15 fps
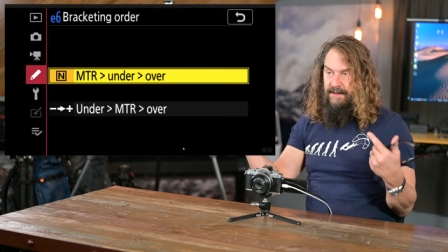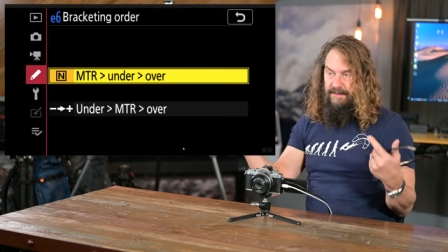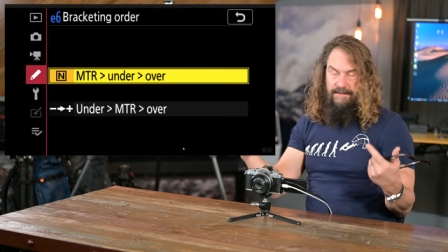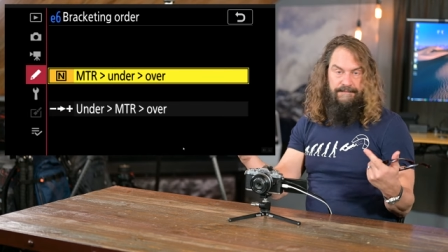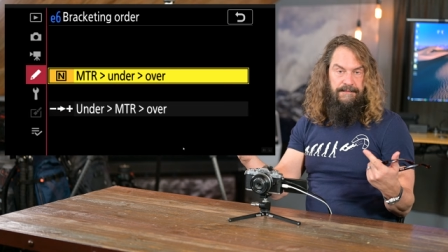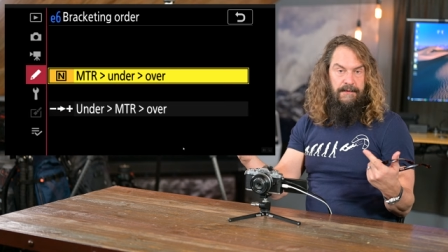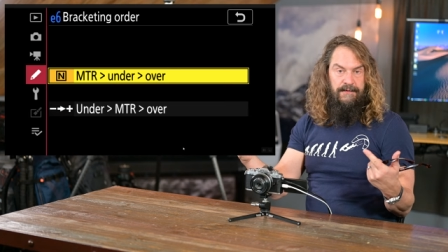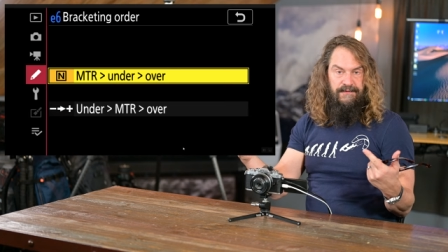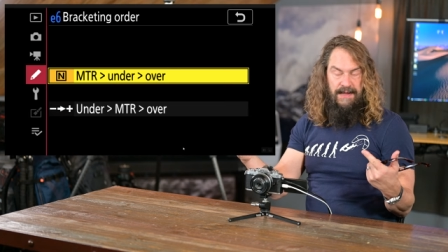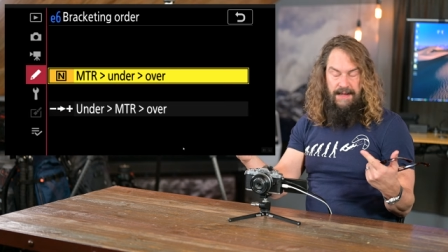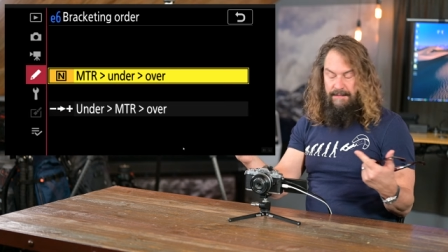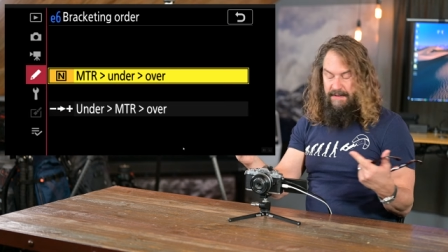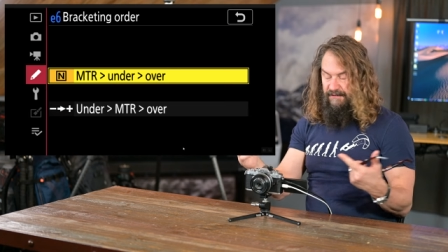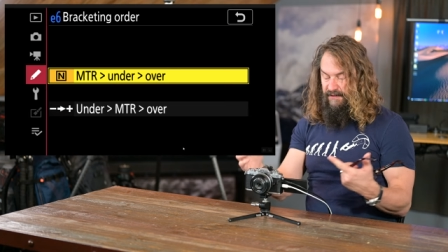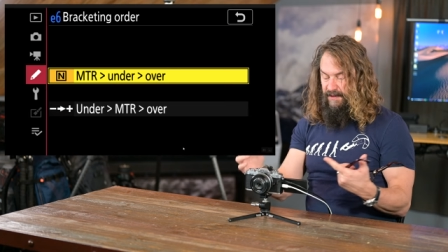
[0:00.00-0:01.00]
the first
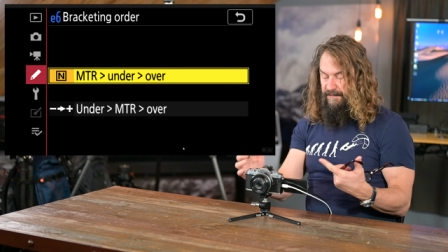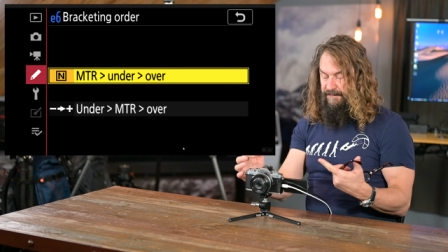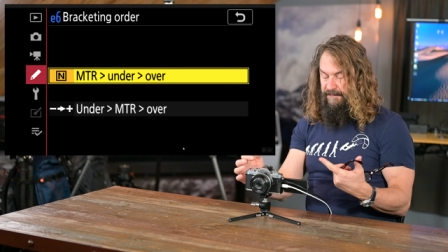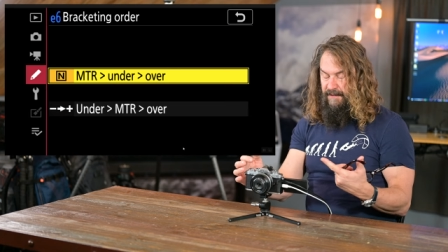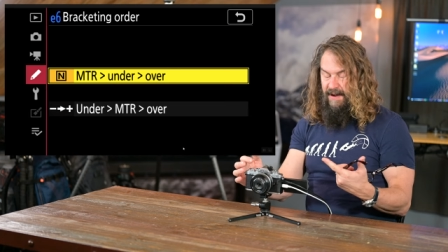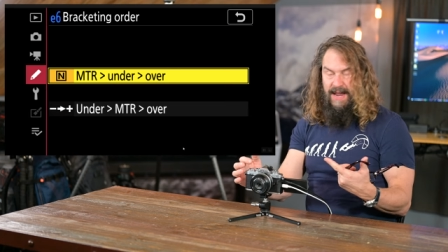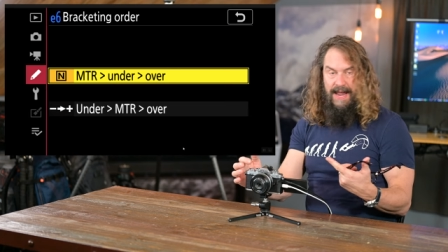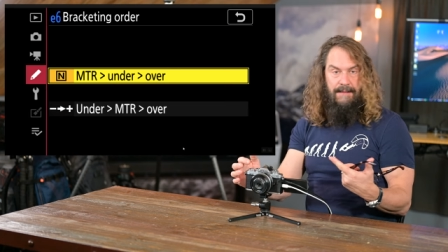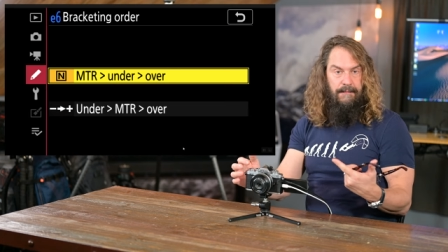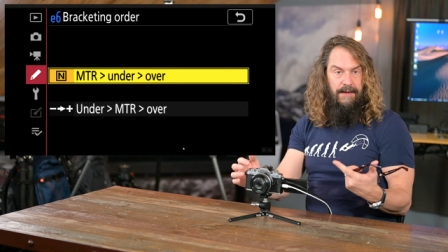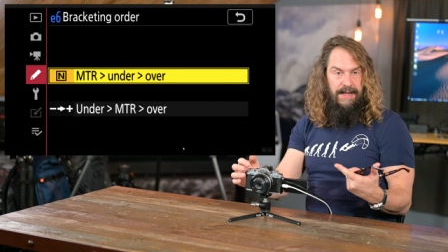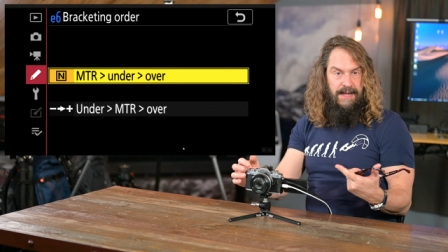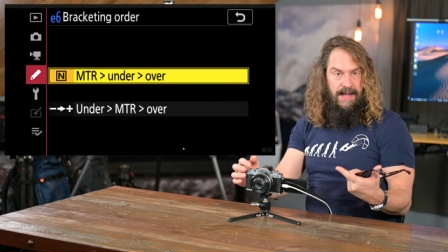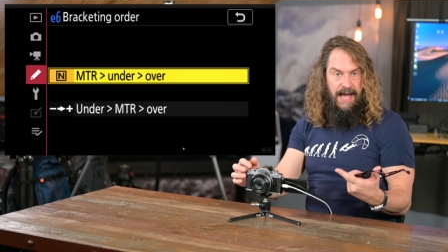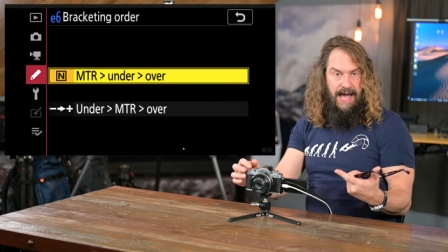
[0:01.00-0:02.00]
image in your frame,
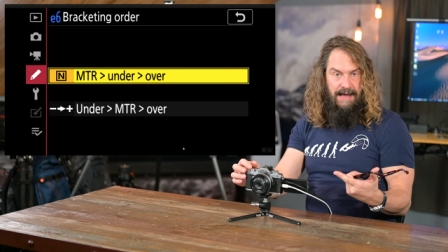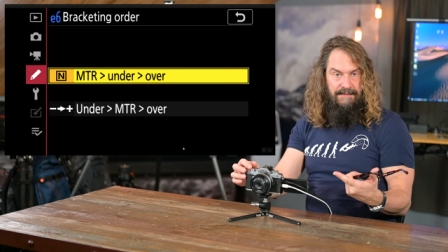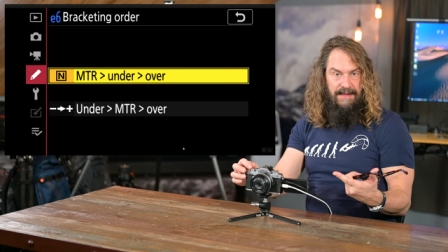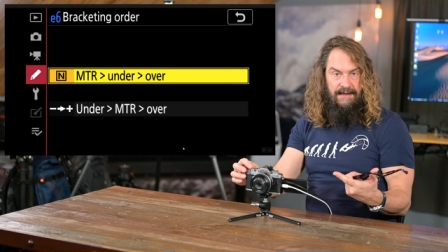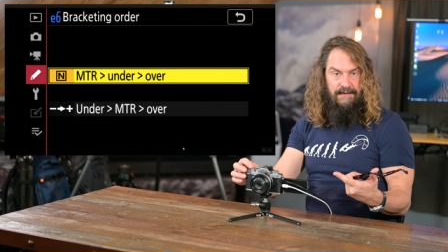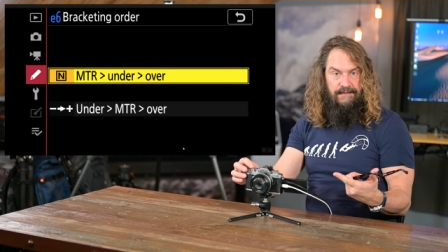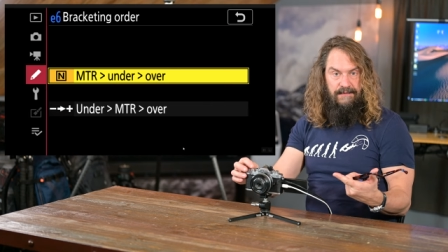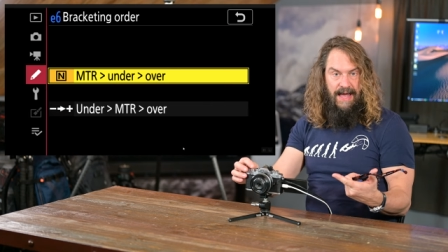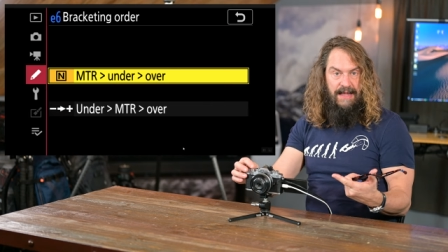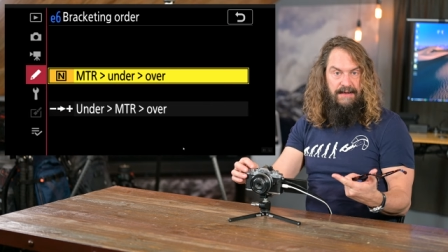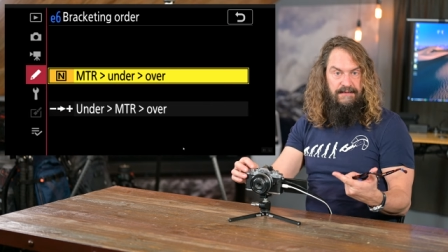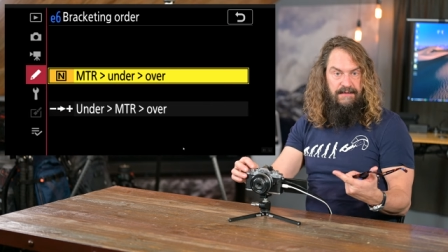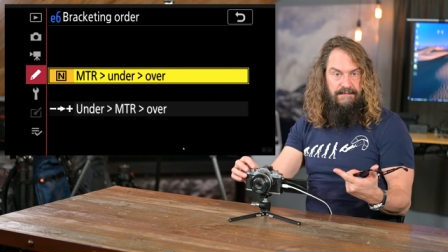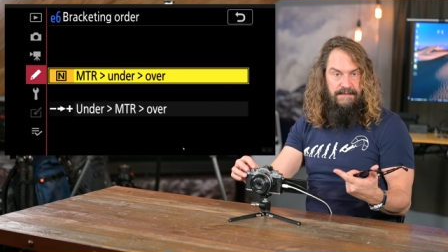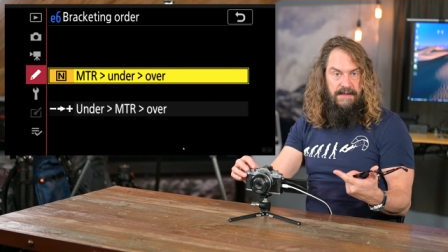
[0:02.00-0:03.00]
when you have it
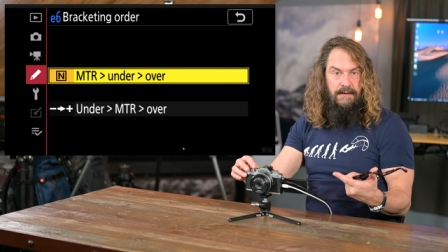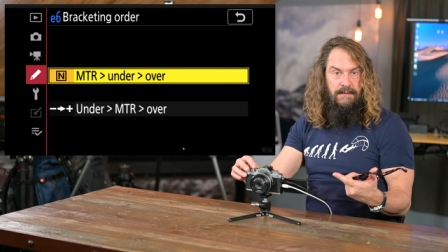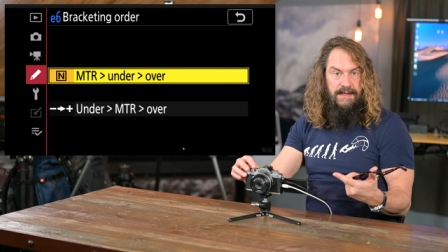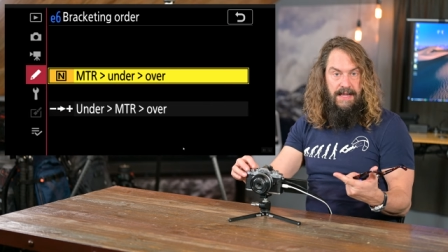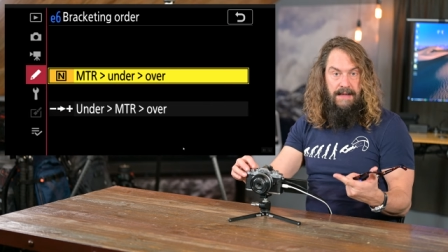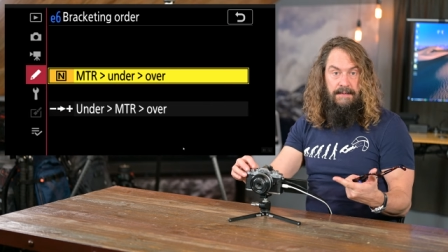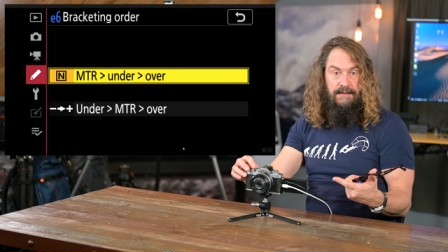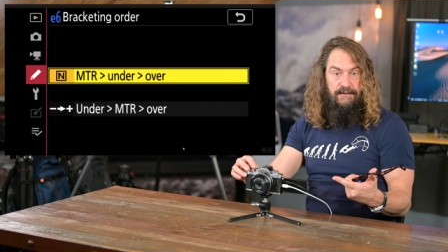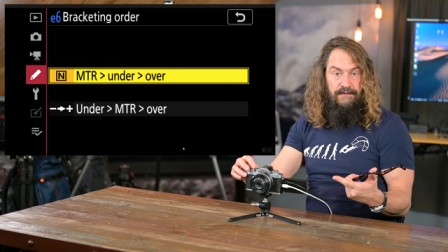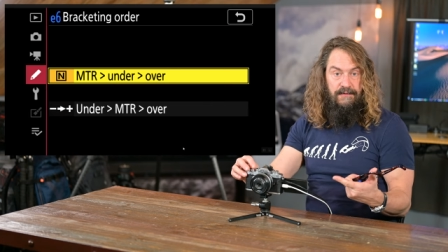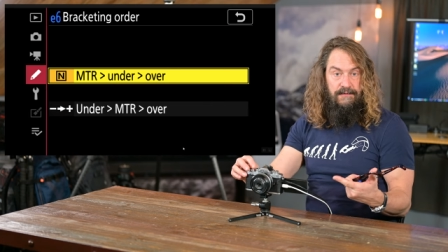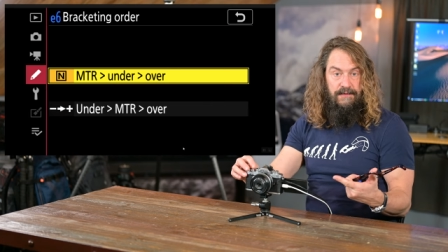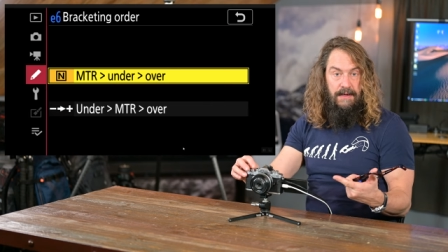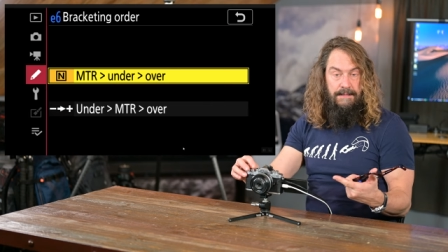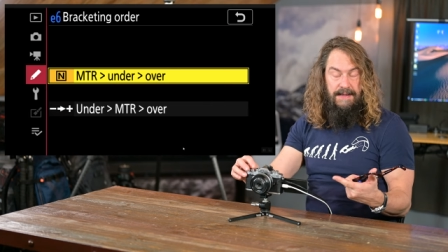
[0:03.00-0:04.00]
set to view the images
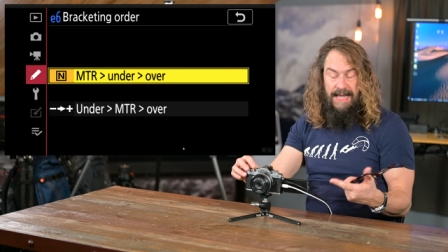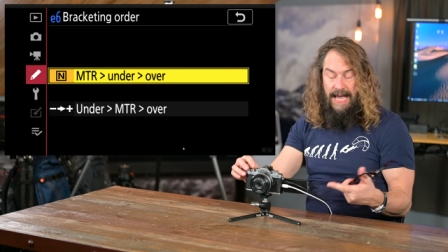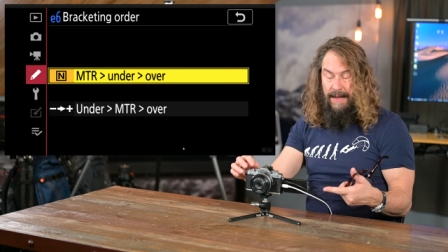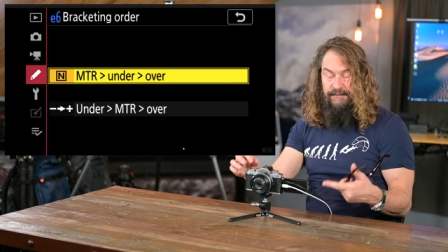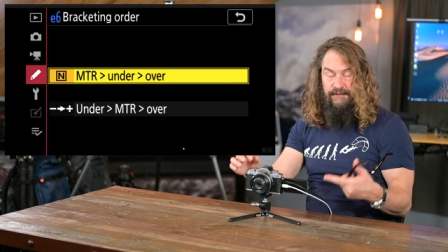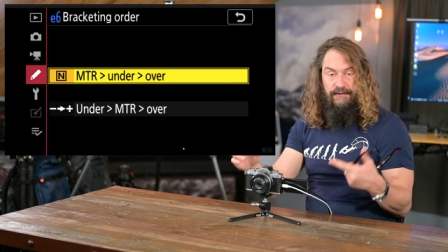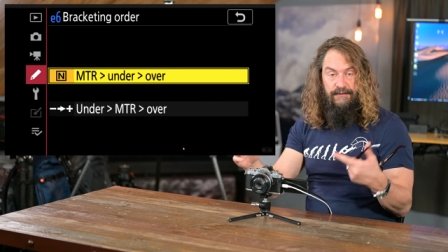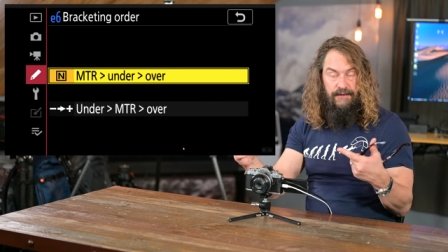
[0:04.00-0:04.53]
that's going to be captured,